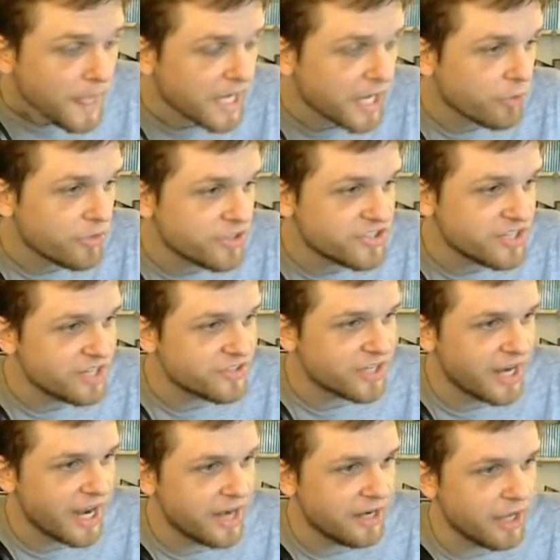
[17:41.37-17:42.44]
Here this
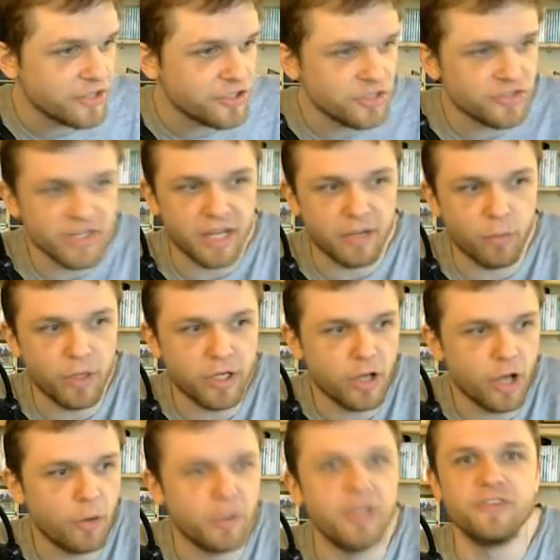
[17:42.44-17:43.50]
season, and as you see, we
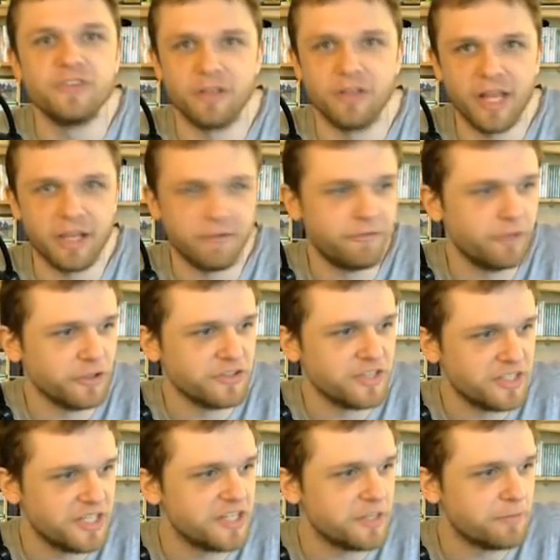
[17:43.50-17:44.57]
know he's Phil's
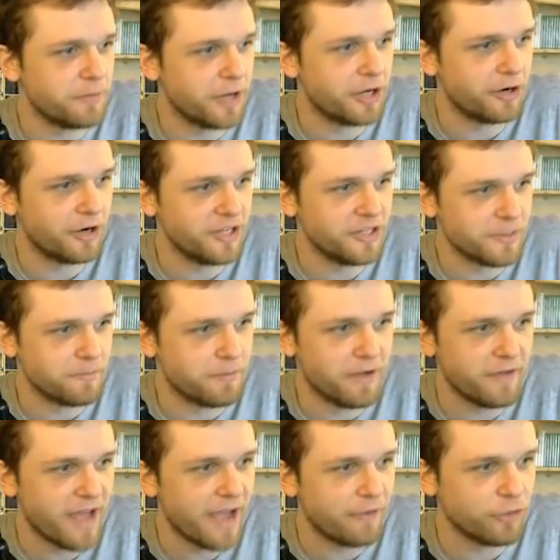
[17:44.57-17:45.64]
a decent putter and he's
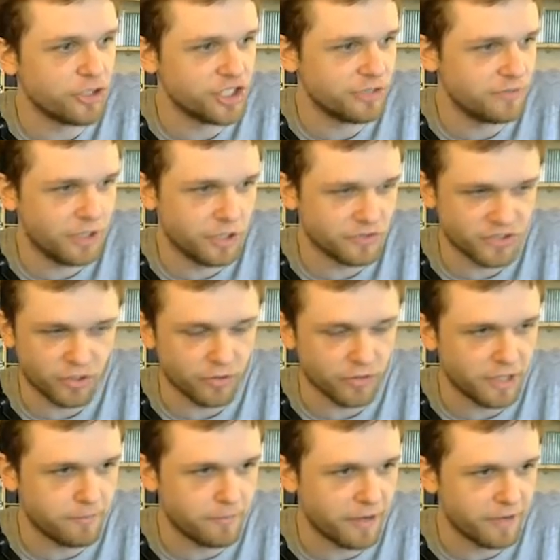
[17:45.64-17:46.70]
above average,
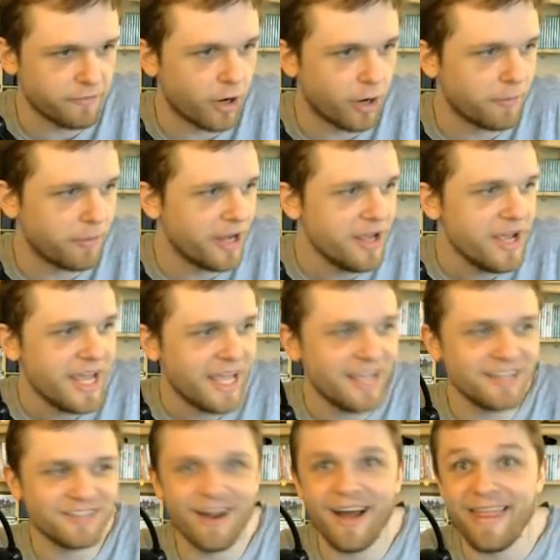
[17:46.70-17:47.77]
certainly by far, but
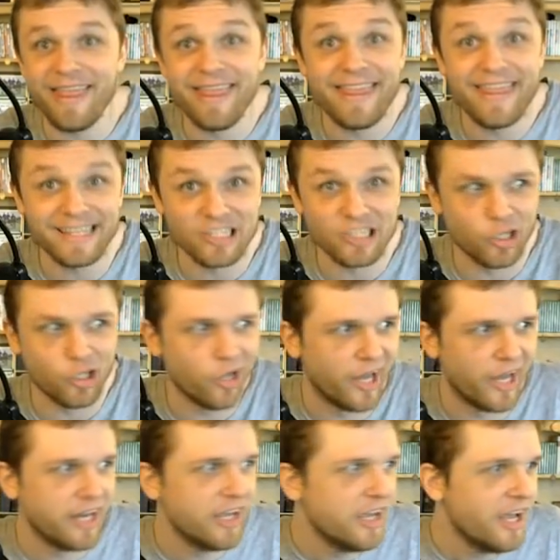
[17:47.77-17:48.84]
he is not this
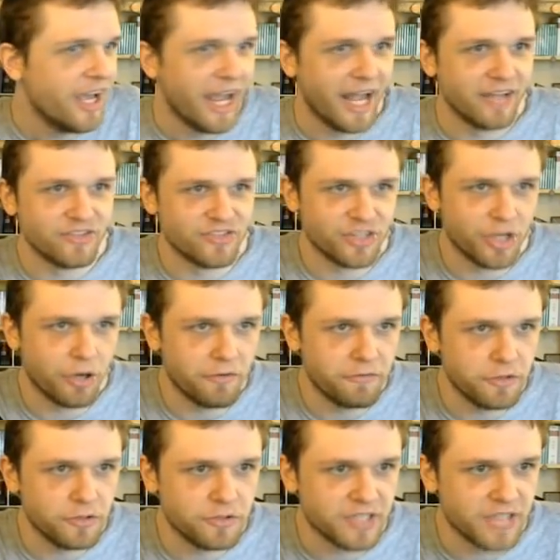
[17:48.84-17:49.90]
good. And so
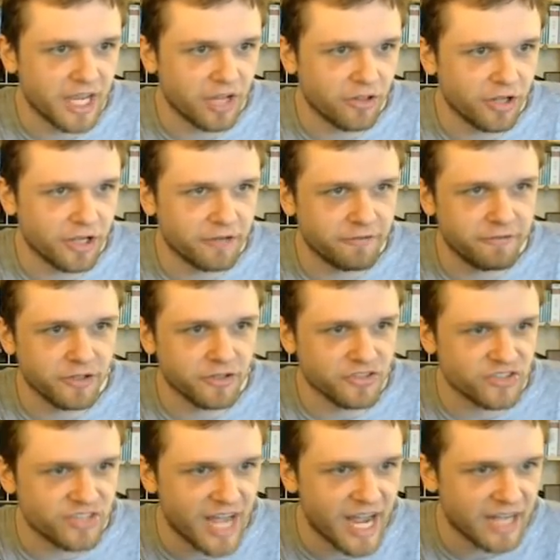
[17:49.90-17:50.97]
if you do take a look at Phil's
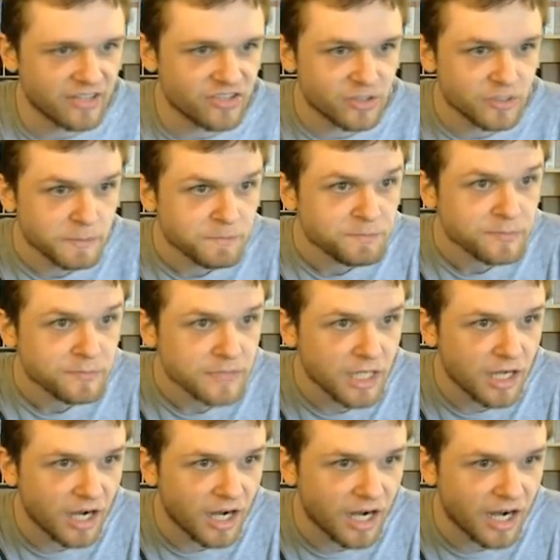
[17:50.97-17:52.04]
stats
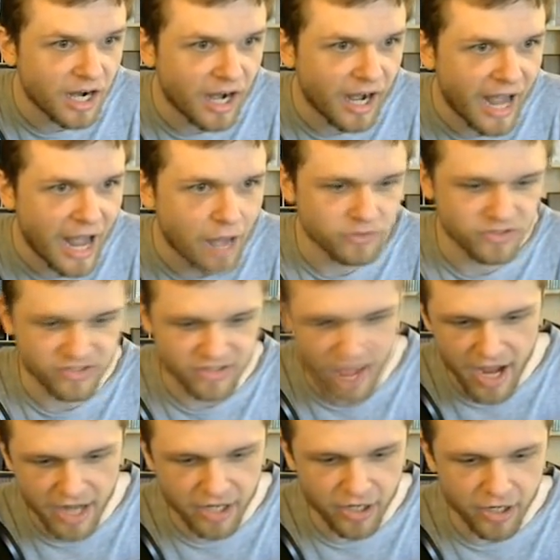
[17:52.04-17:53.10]

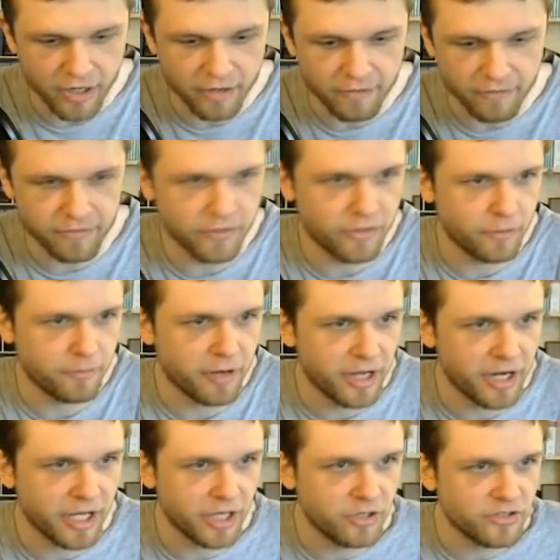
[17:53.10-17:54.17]
outside of the
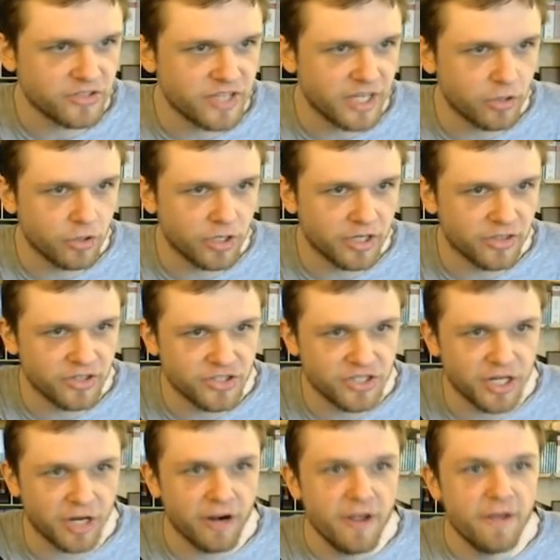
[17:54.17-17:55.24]
putting, and you just take a look at this
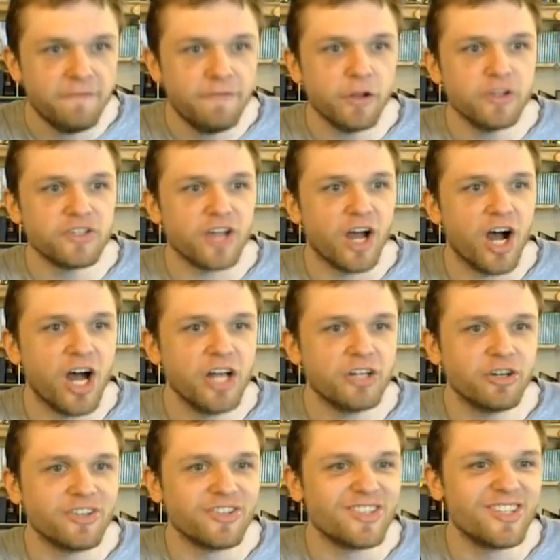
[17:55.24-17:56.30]
year, Phil is
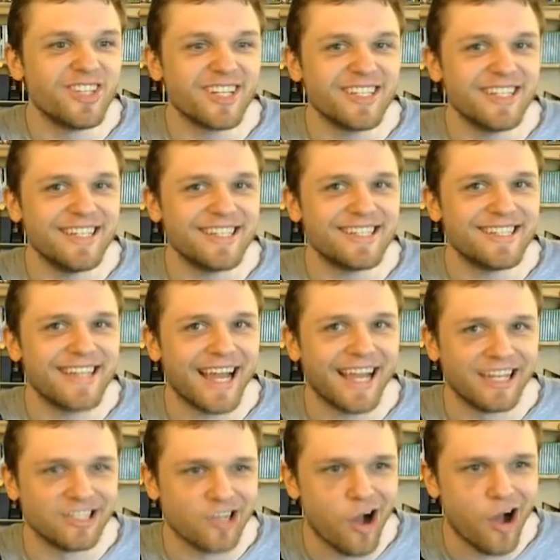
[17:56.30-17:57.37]

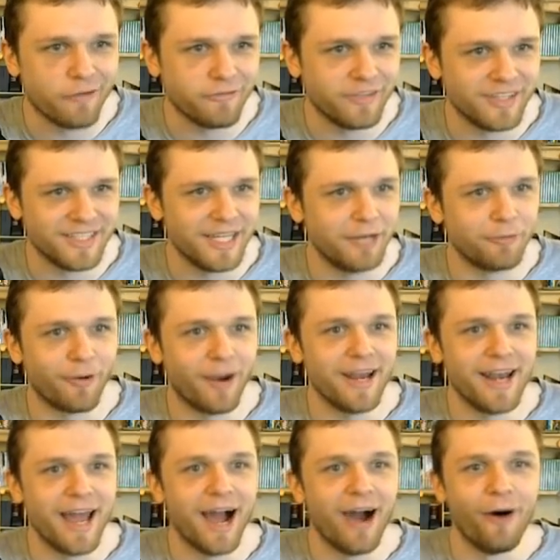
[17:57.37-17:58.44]
162nd off the tee
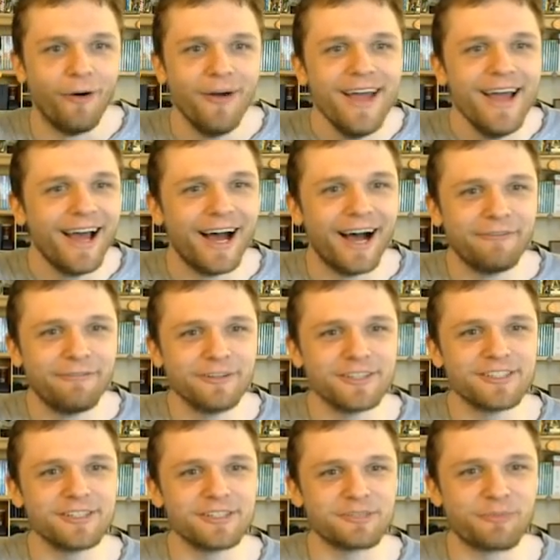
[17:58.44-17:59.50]
right now.
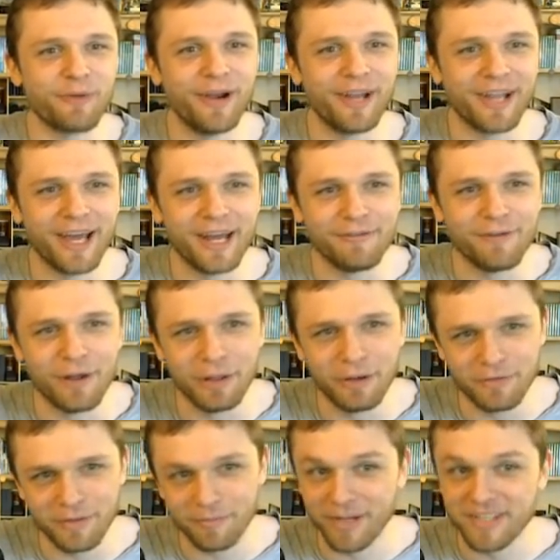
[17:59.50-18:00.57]
Phil's still spraying it kind of all
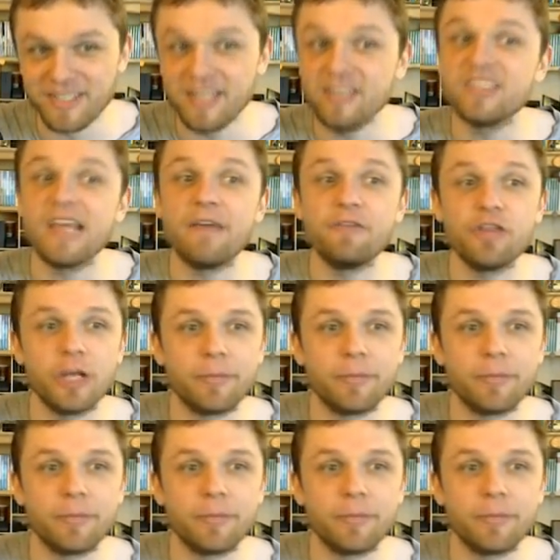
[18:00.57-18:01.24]
over the place. He is 7th